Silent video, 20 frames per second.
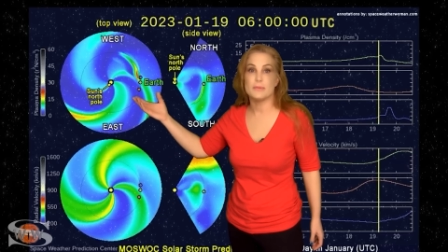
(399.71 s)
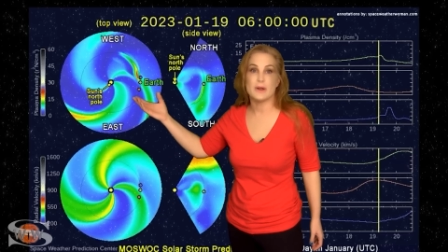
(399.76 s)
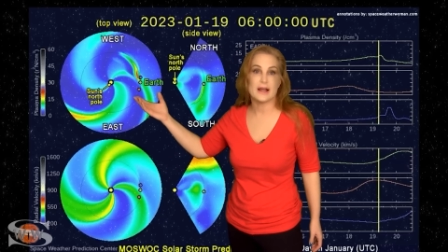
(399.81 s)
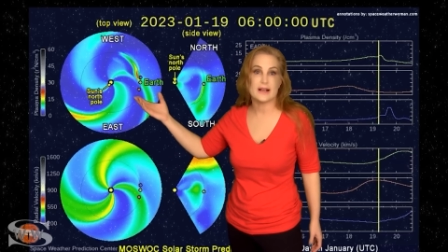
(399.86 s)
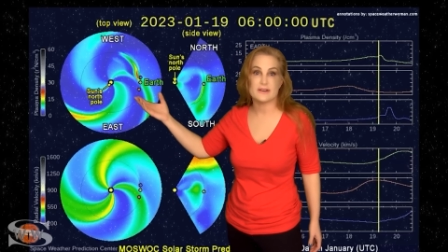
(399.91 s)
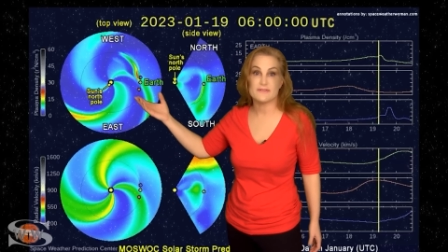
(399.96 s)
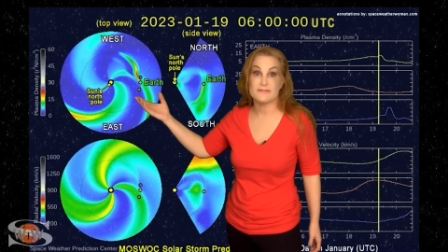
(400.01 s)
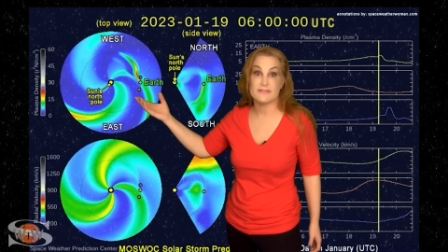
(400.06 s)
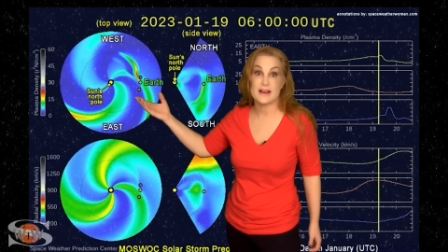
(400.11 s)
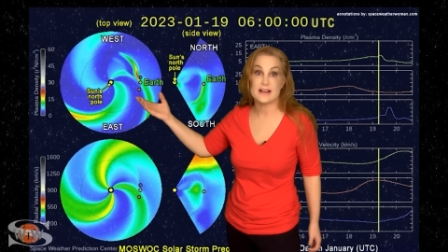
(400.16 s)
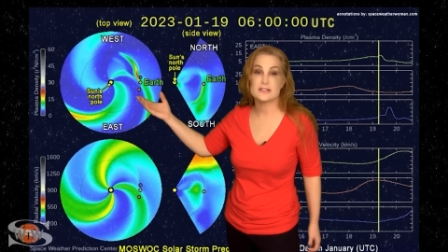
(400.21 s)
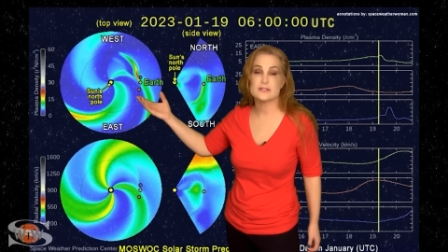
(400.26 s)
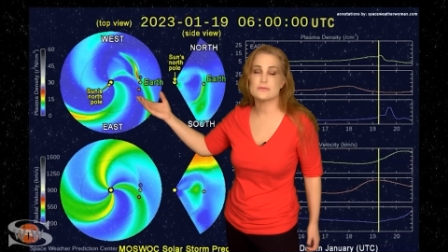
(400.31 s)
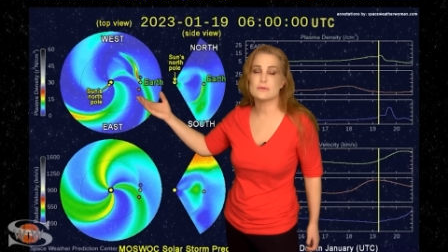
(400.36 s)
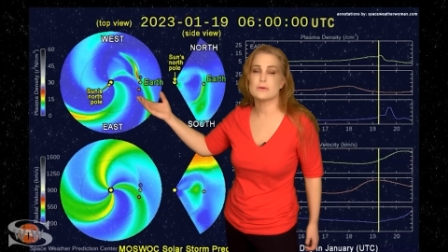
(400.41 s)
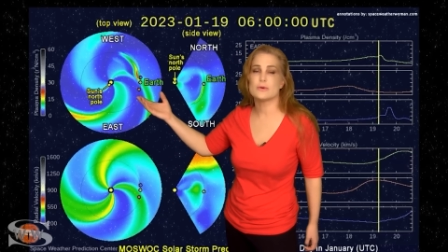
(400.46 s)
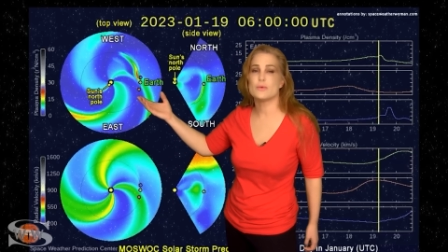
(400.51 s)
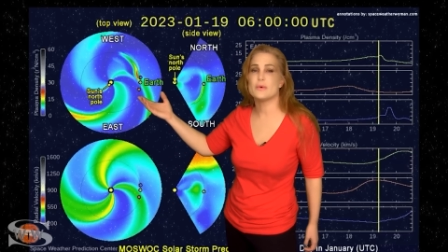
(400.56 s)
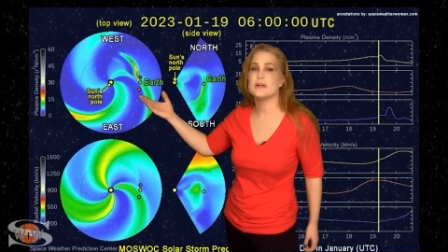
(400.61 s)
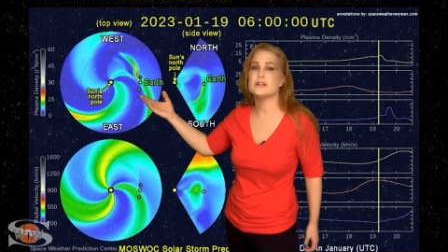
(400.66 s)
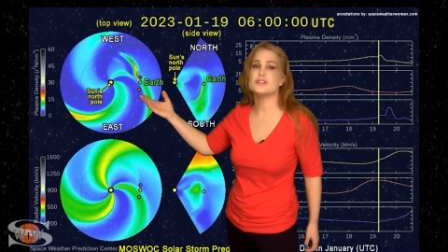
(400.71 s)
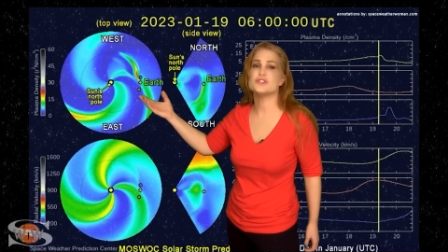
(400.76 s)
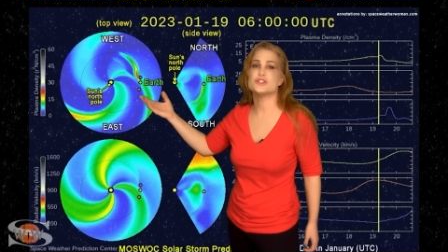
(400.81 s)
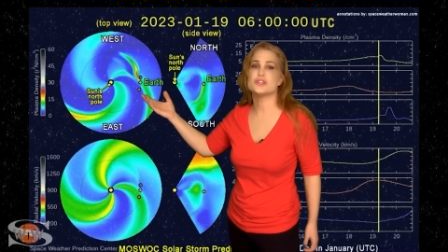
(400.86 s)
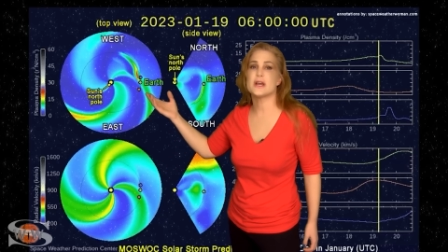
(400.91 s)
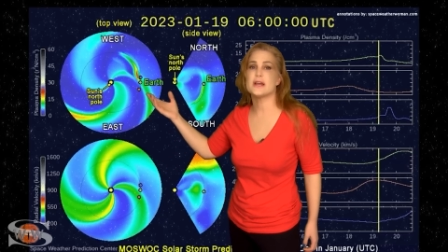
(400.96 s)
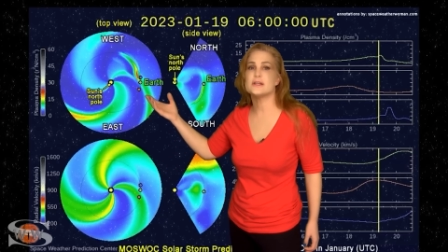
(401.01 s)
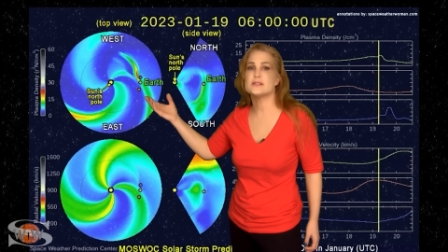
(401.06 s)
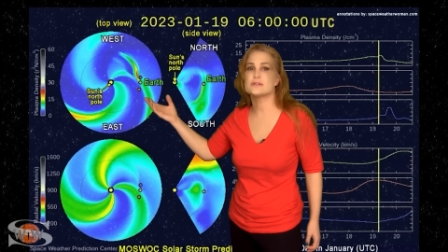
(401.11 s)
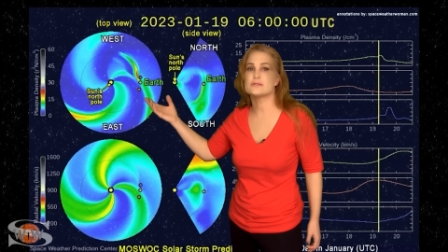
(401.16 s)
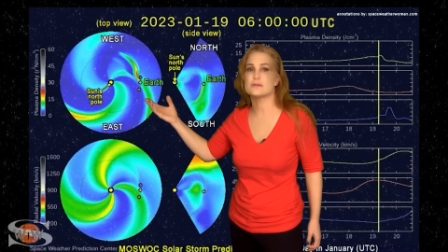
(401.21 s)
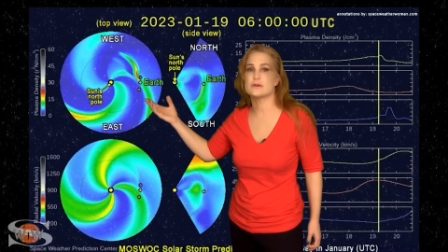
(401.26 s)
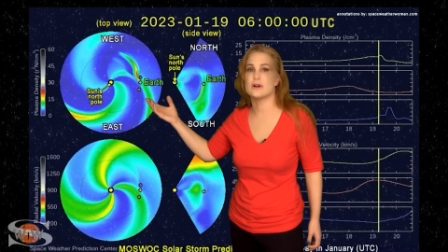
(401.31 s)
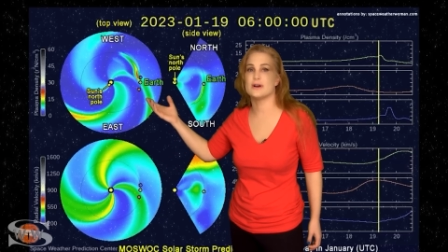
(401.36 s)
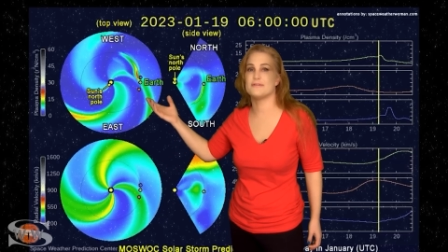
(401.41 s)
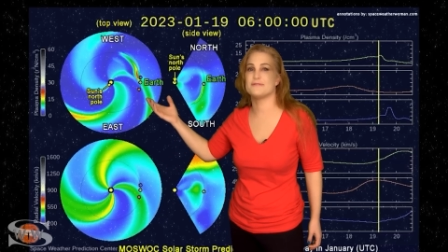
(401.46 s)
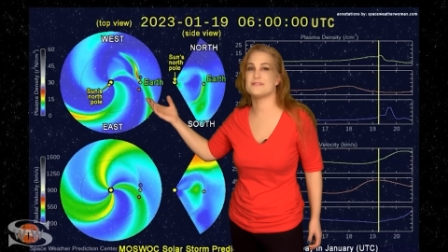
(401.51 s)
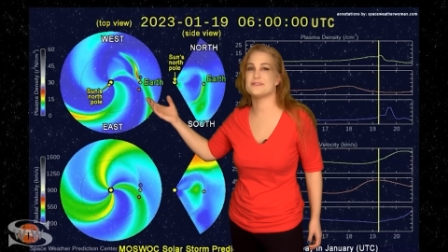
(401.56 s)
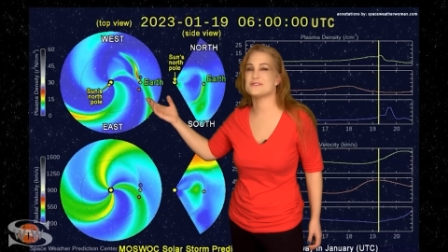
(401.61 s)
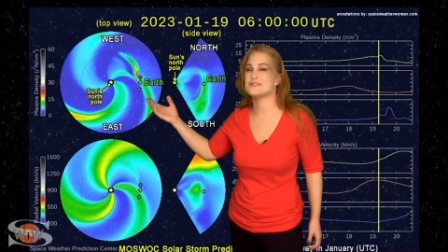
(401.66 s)
like a fast solar wind chaser
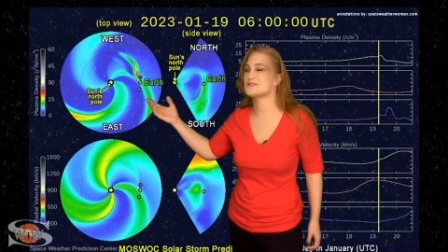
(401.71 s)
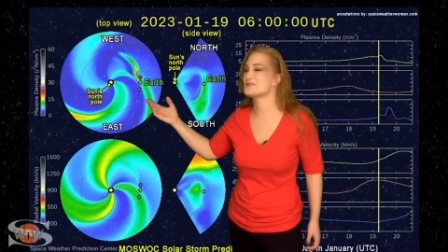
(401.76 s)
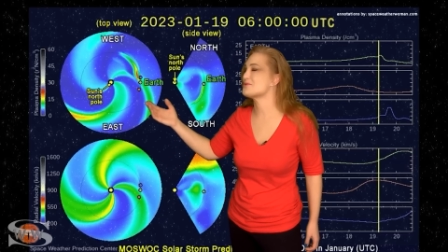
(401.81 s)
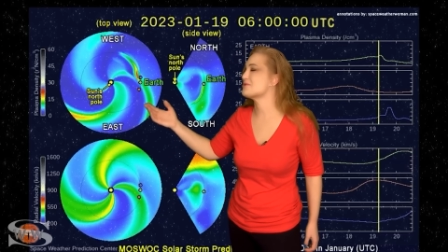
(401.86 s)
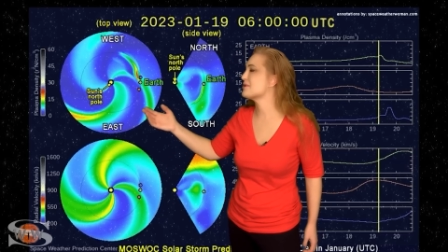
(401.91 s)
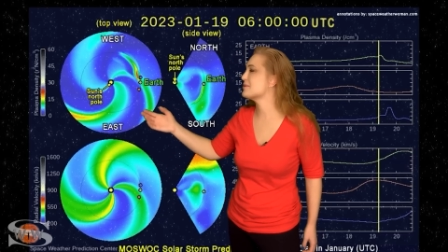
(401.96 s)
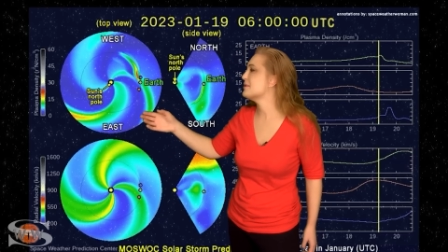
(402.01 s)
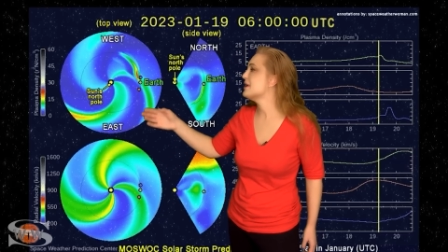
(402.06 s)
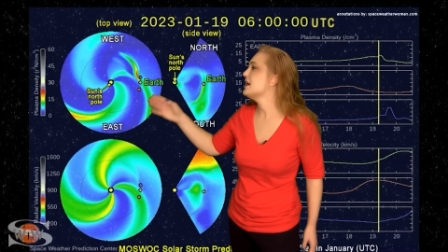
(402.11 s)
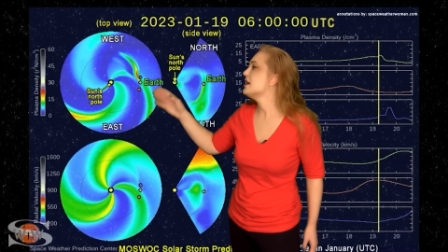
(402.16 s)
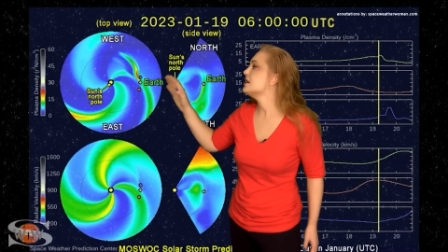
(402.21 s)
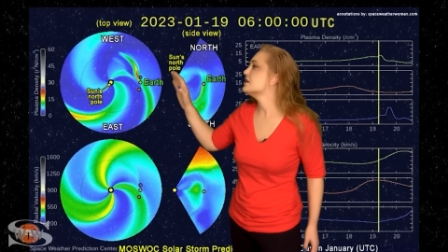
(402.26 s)
of this storm.